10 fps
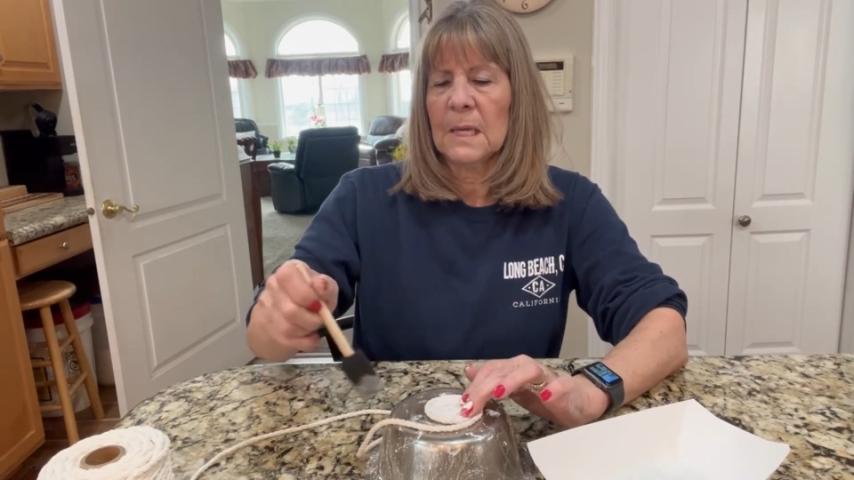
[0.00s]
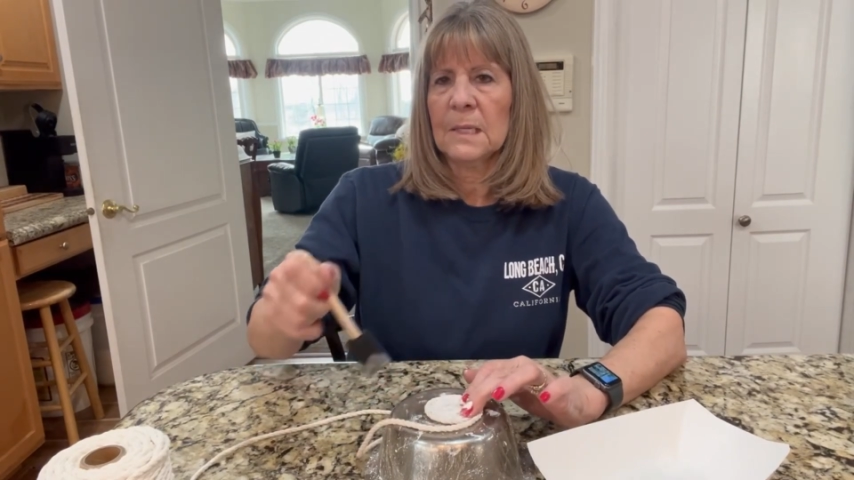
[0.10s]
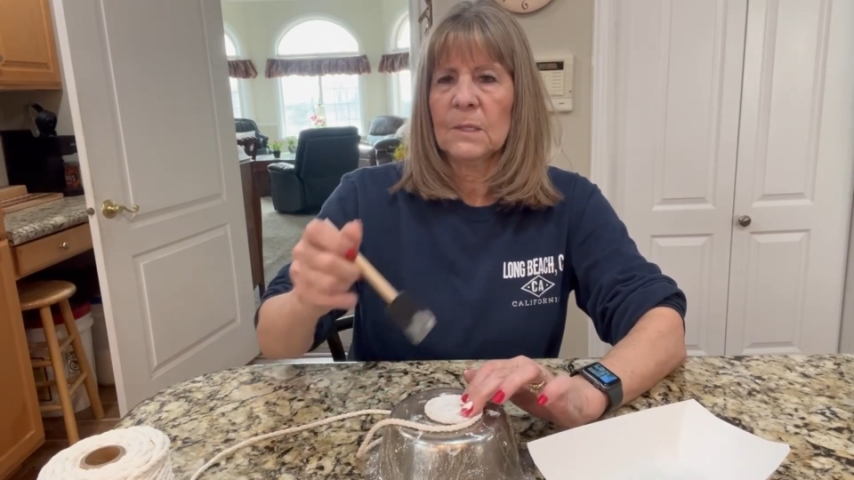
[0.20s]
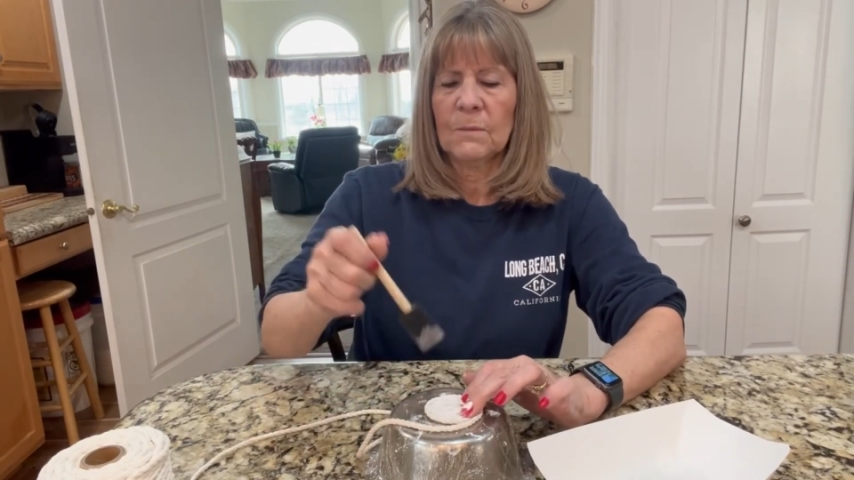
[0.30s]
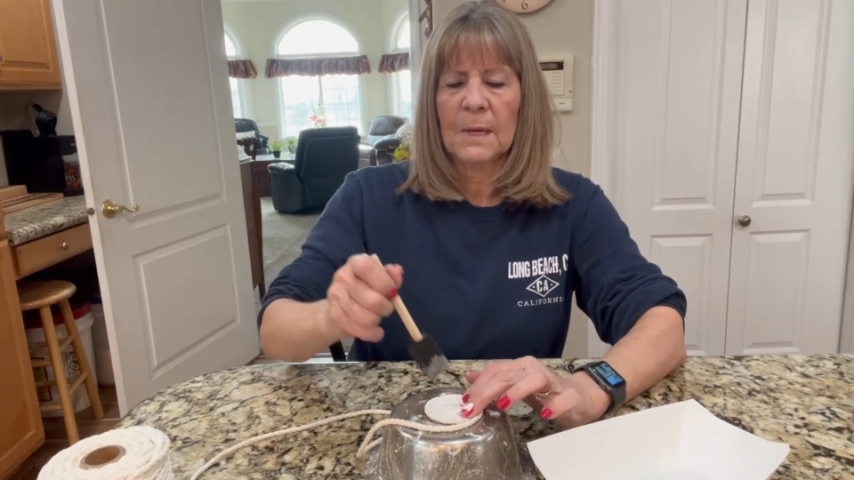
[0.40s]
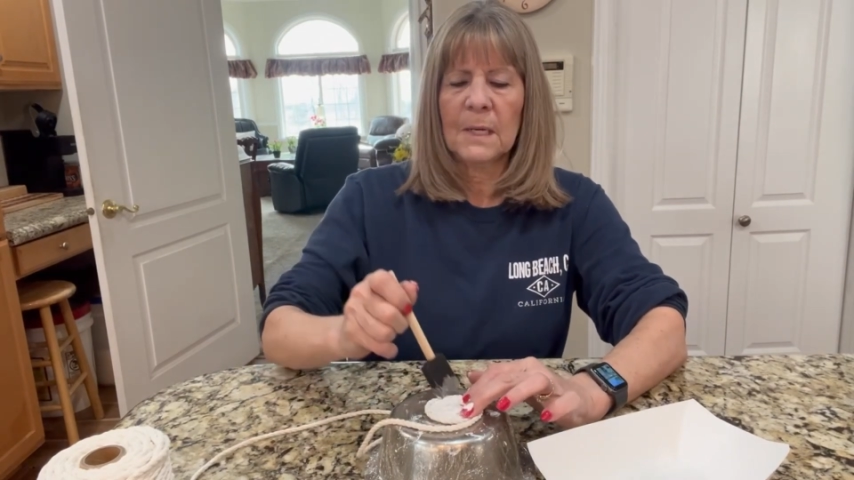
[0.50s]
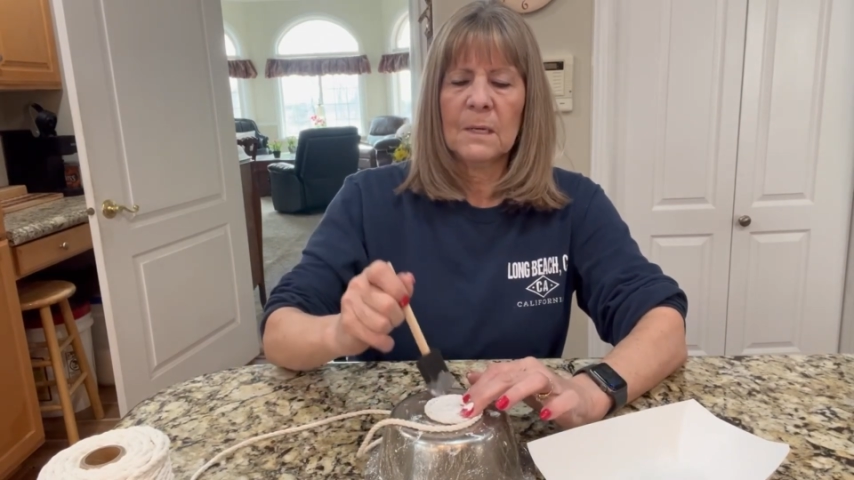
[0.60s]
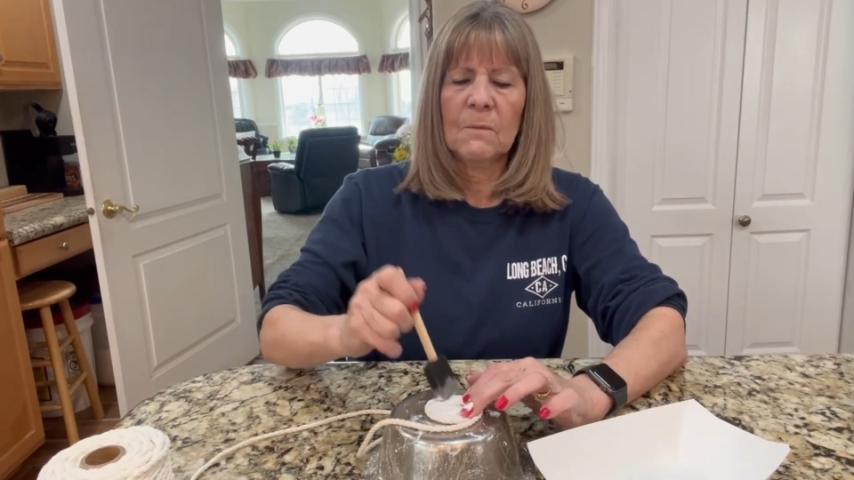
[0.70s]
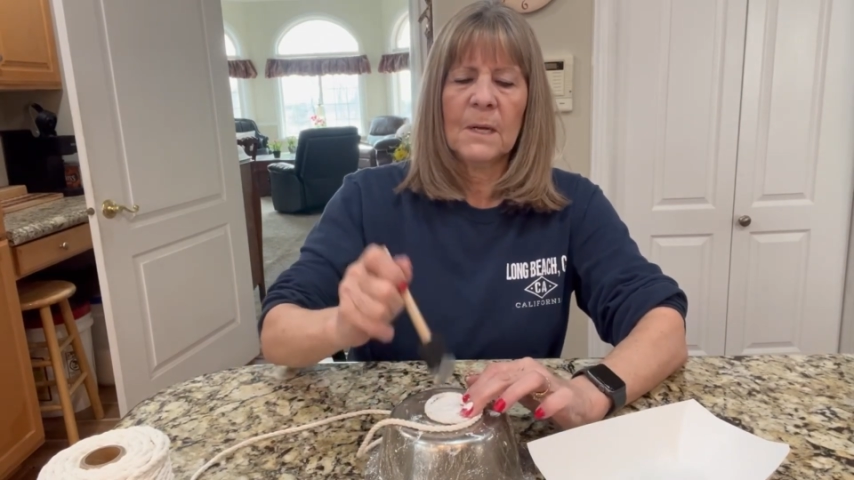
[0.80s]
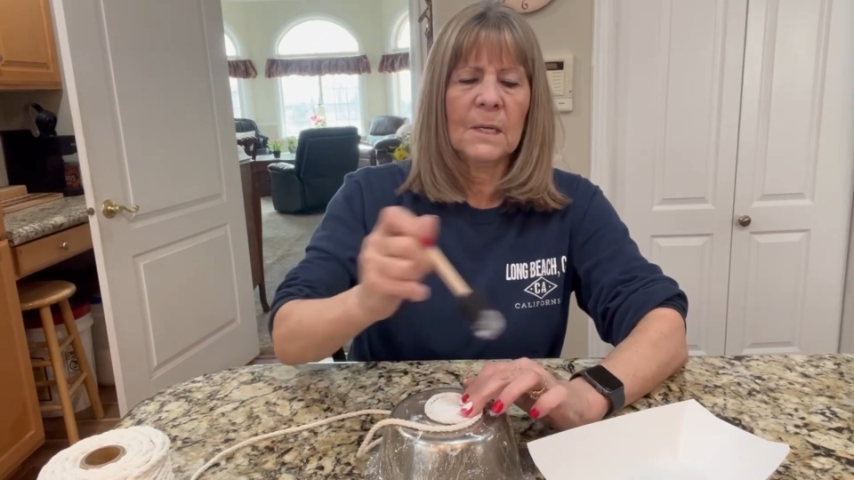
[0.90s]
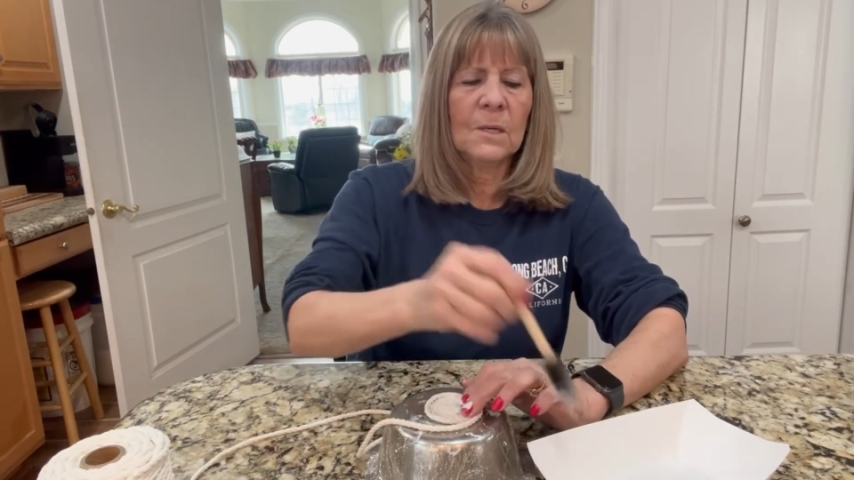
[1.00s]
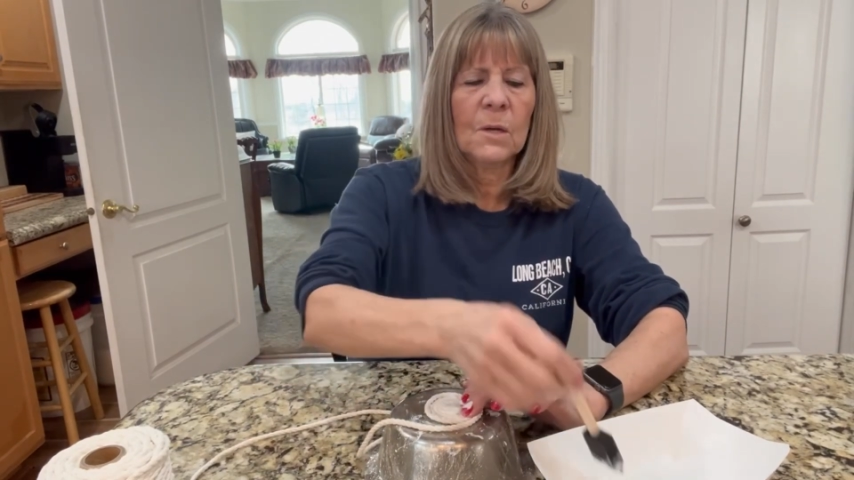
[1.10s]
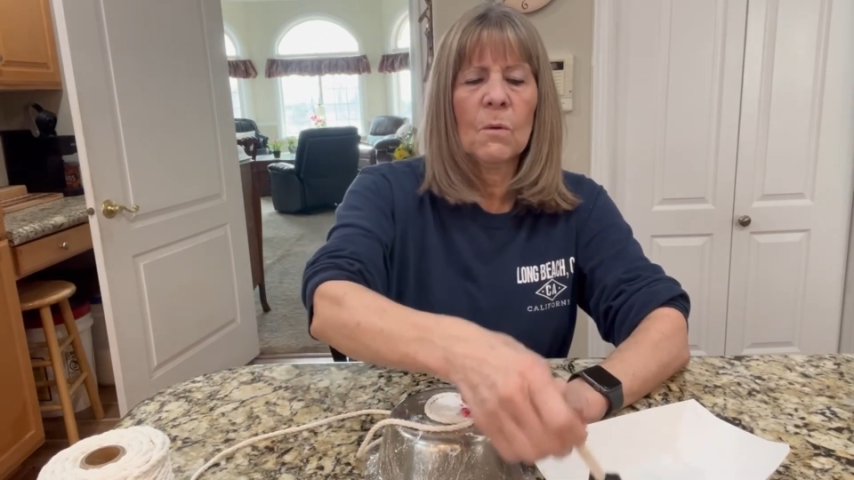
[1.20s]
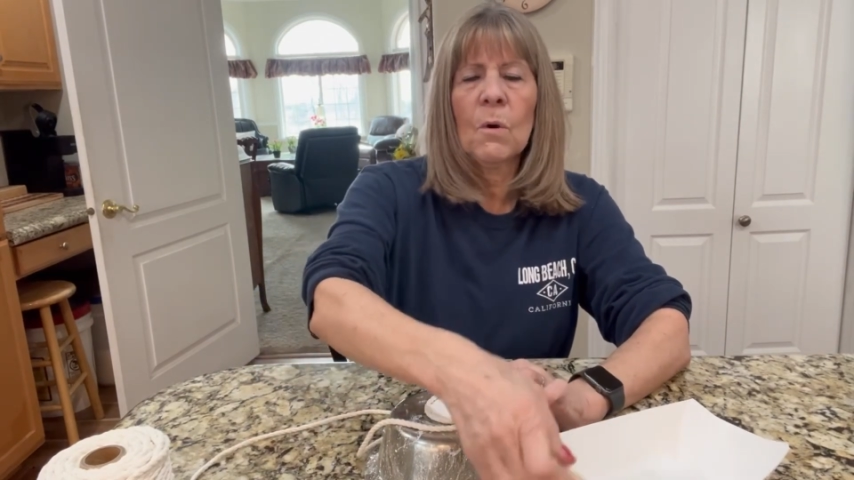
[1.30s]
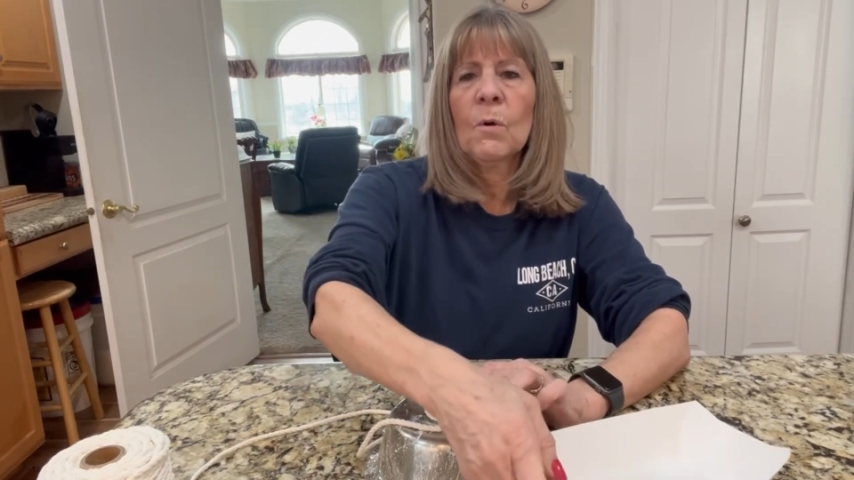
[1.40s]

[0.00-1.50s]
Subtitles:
end and ready to go